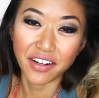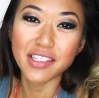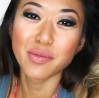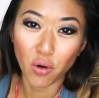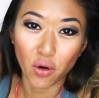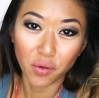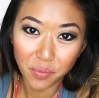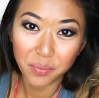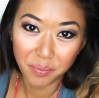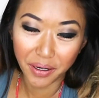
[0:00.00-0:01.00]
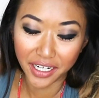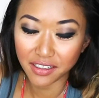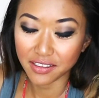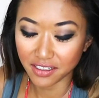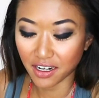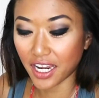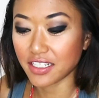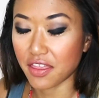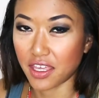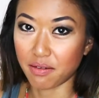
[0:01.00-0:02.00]
There is more, but I had
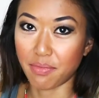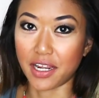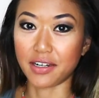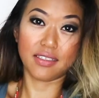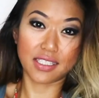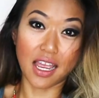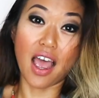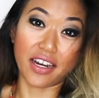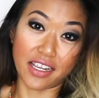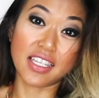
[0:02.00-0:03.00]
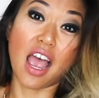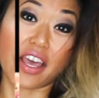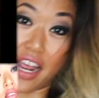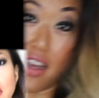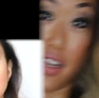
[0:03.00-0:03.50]
to think about it. It's harder.